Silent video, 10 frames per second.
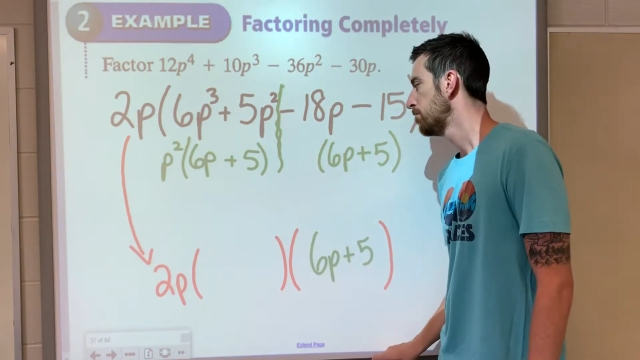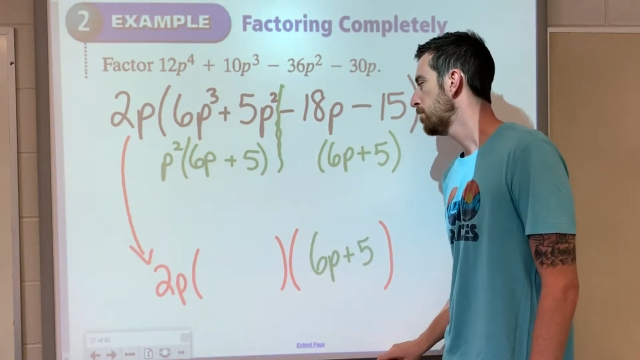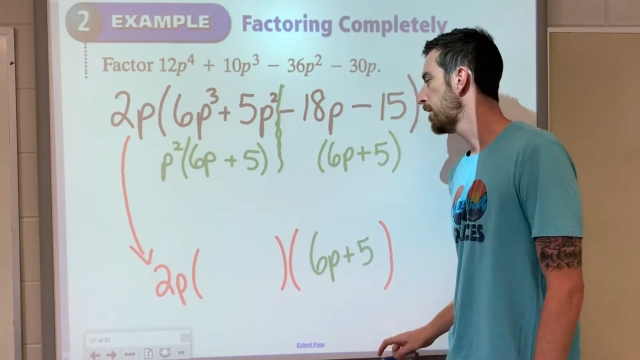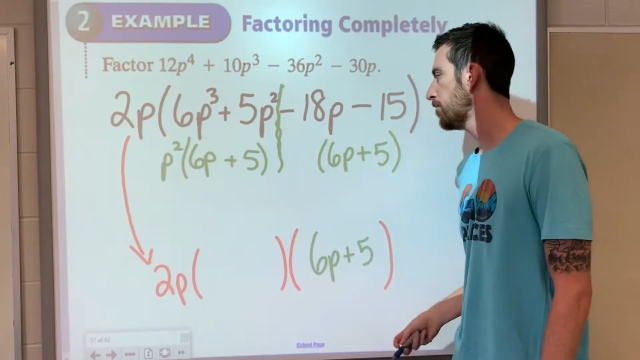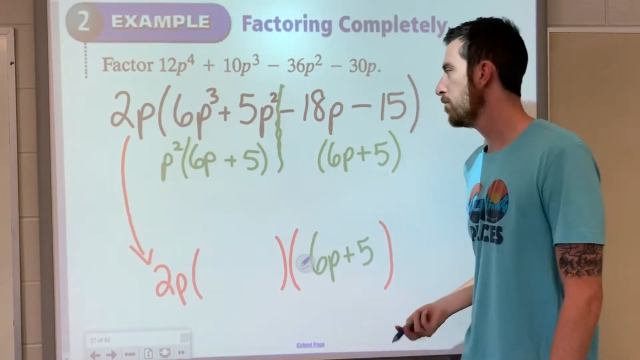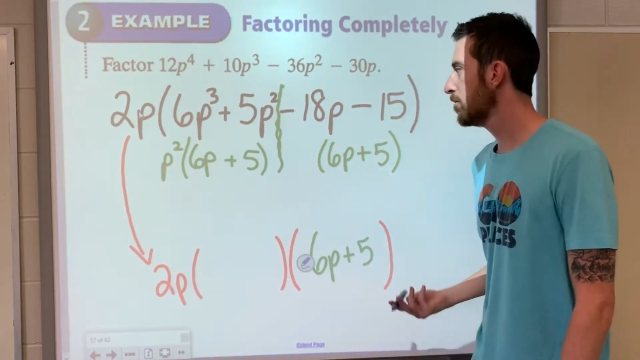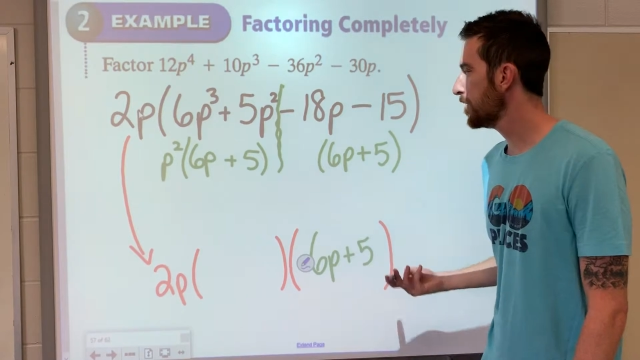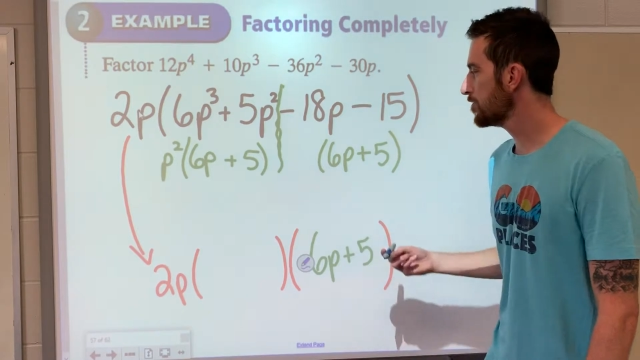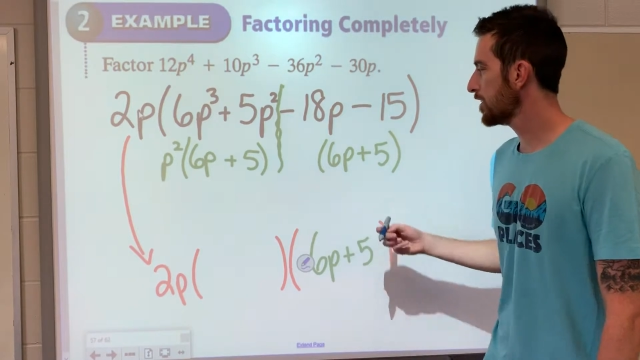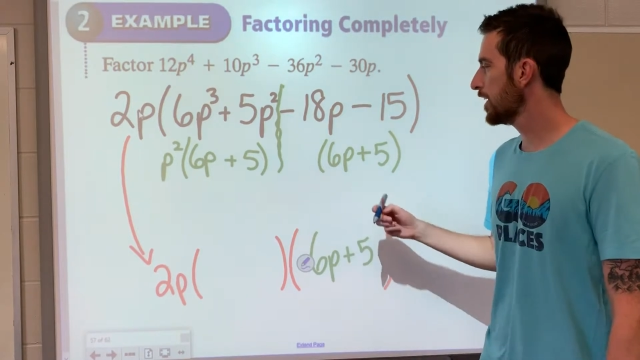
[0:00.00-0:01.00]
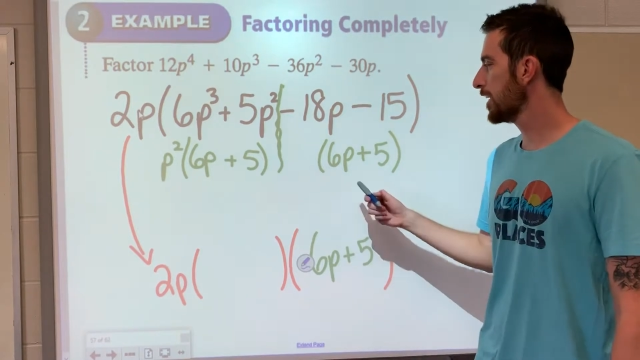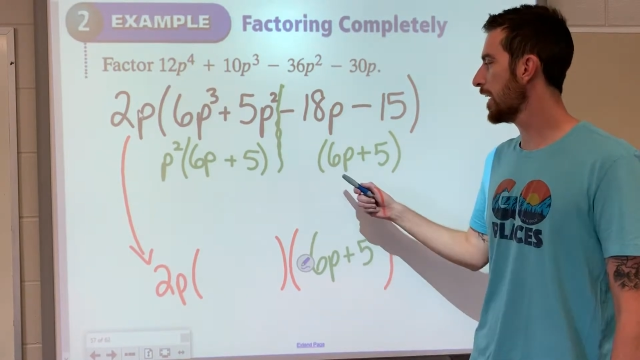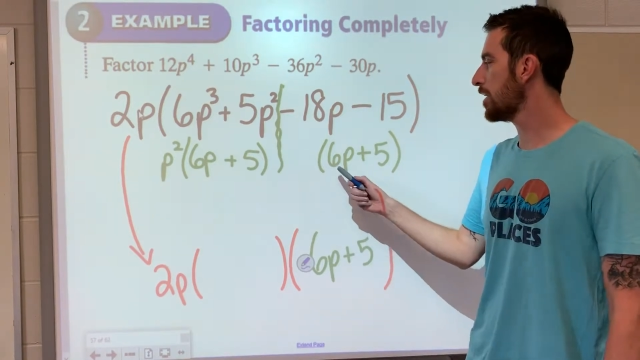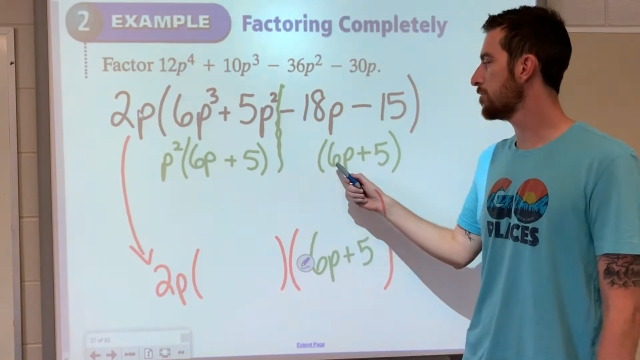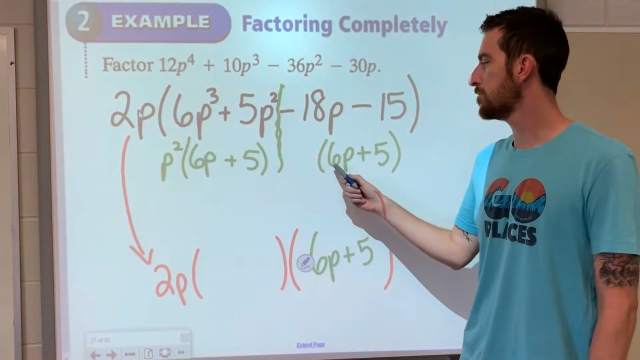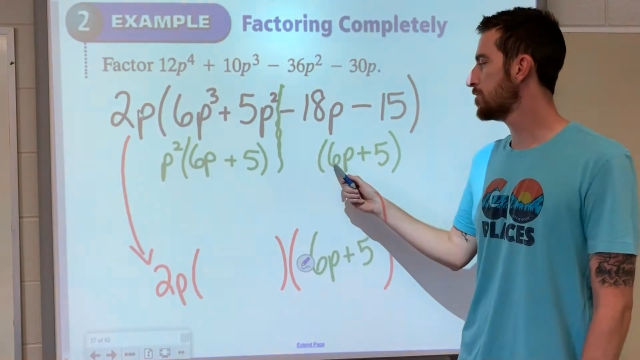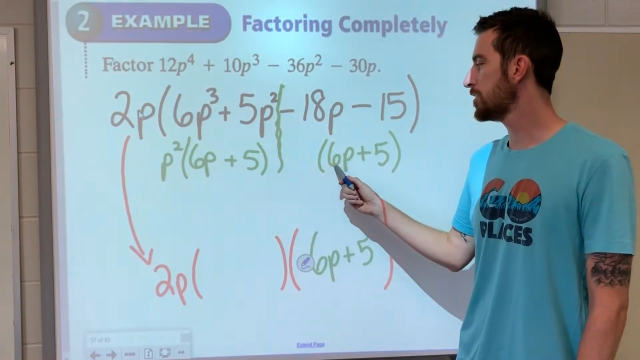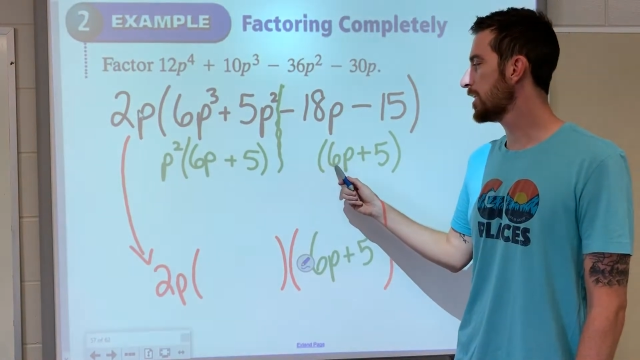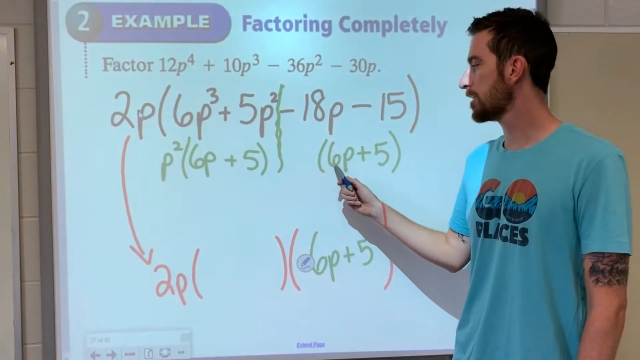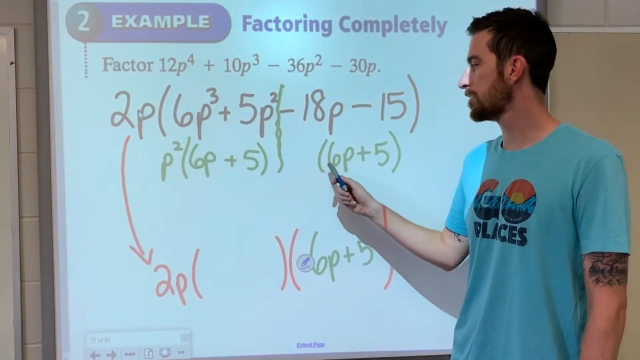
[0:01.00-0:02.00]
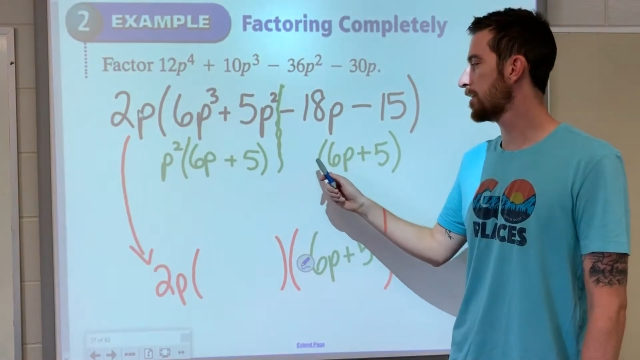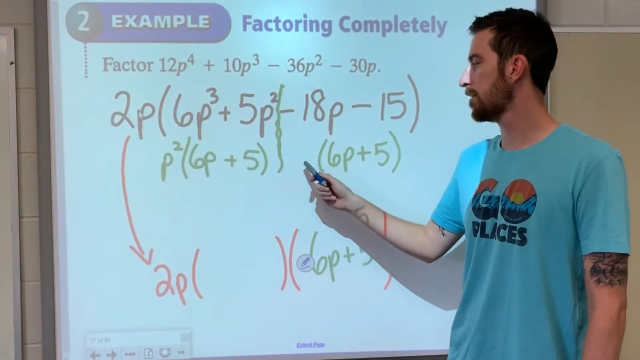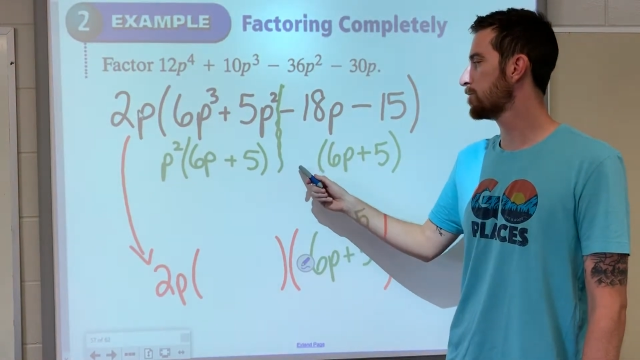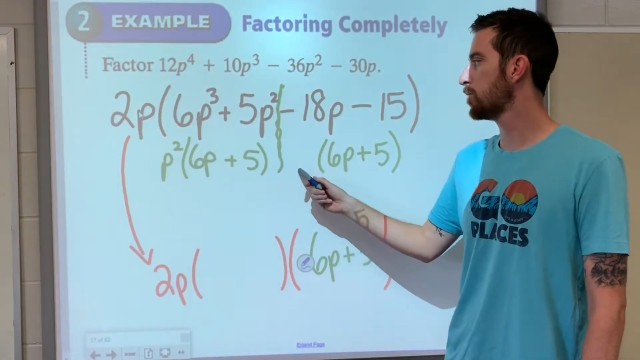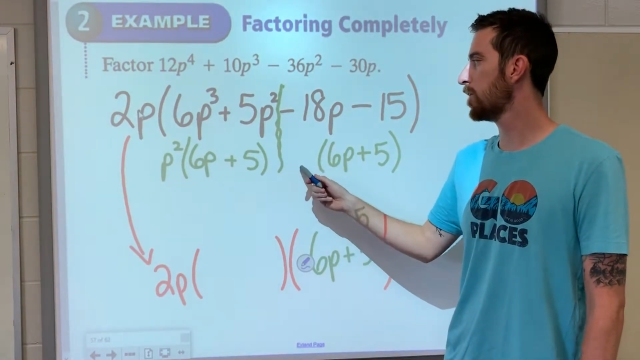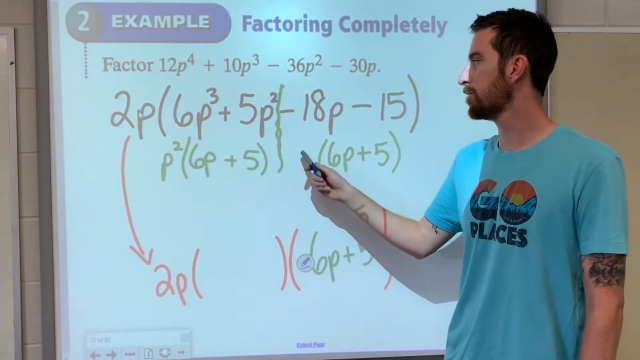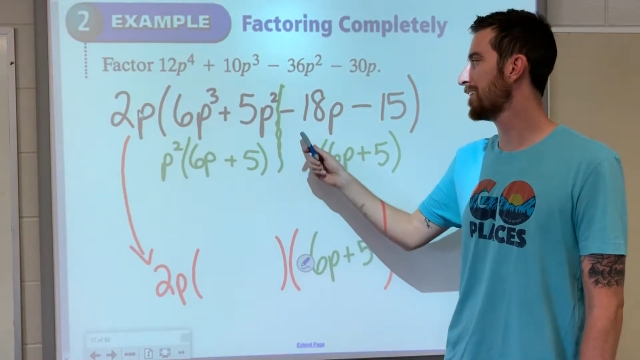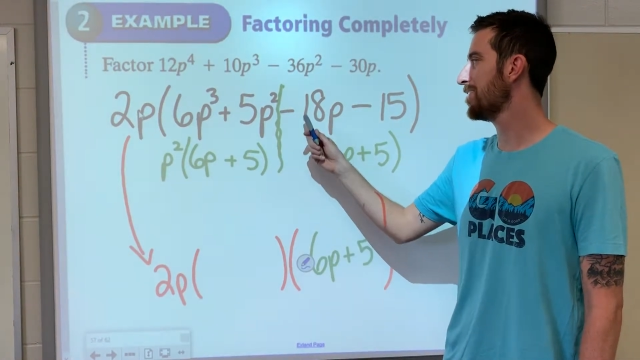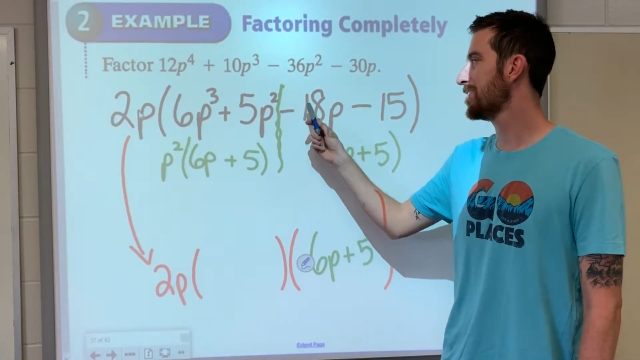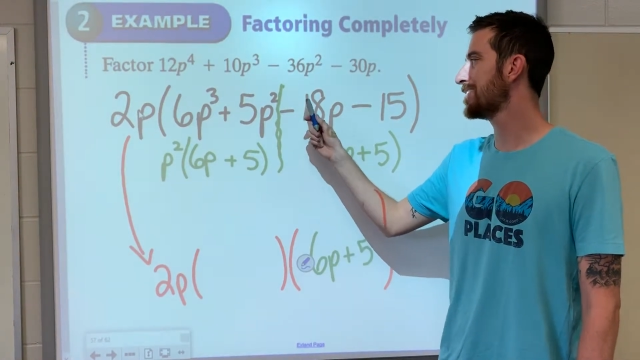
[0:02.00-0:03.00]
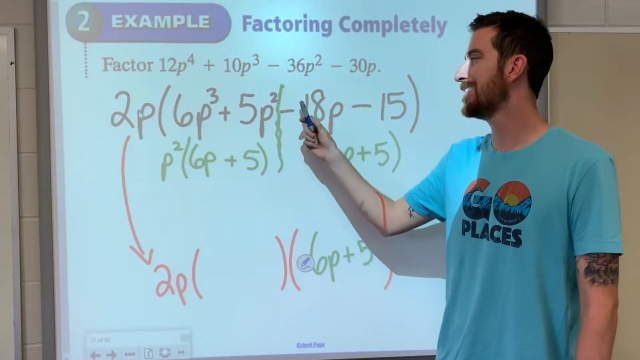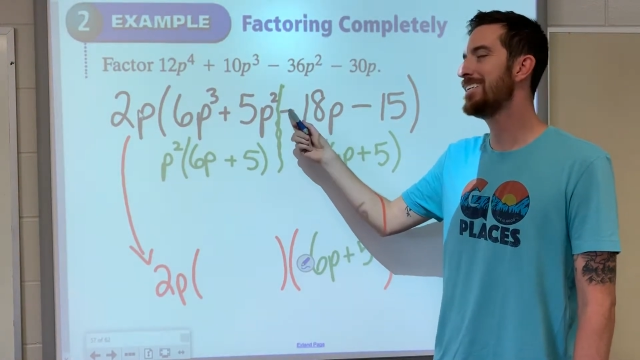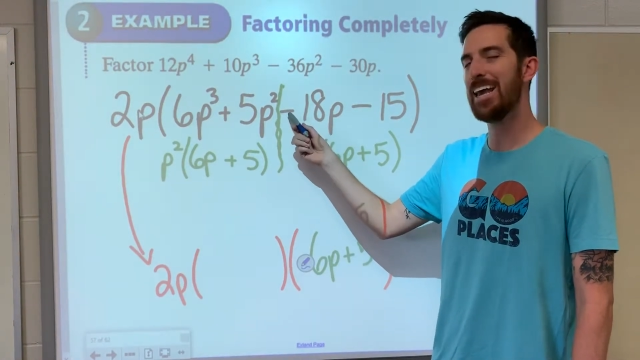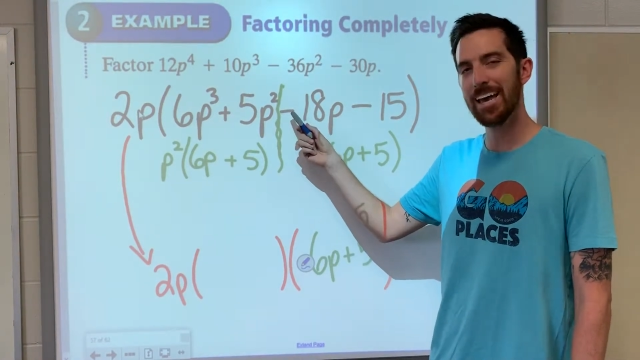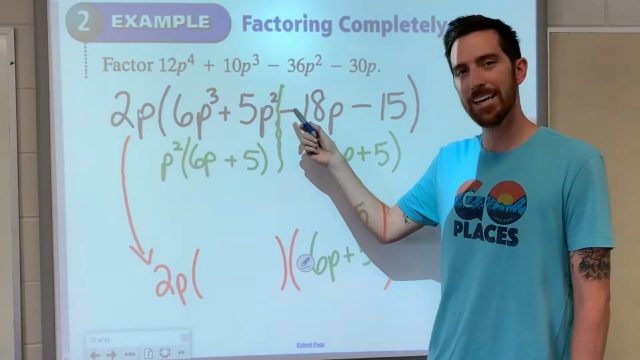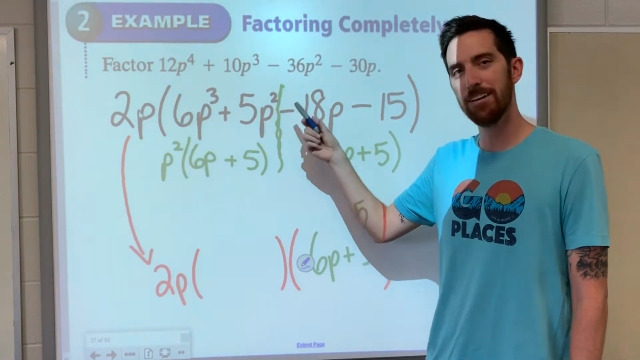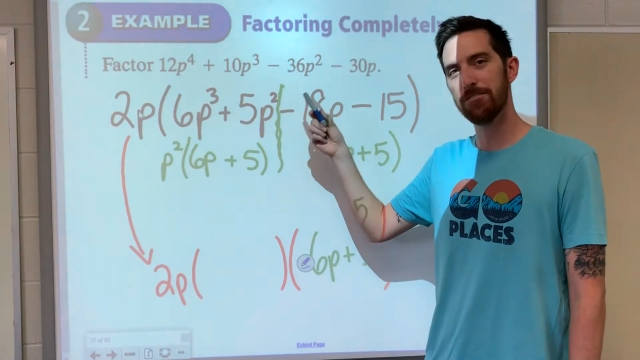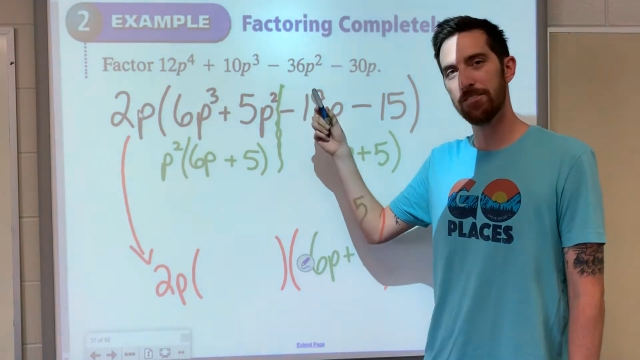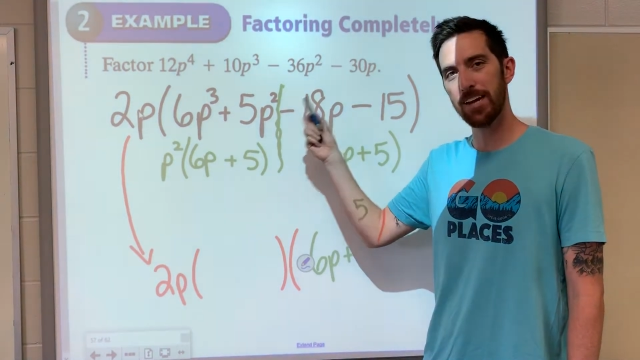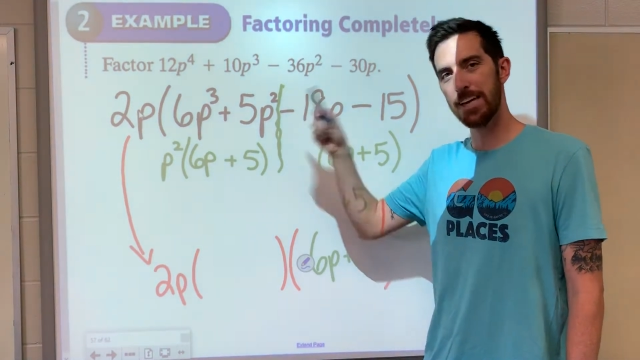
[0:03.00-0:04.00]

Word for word: But what do we have to kick out? 6 times what would give us negative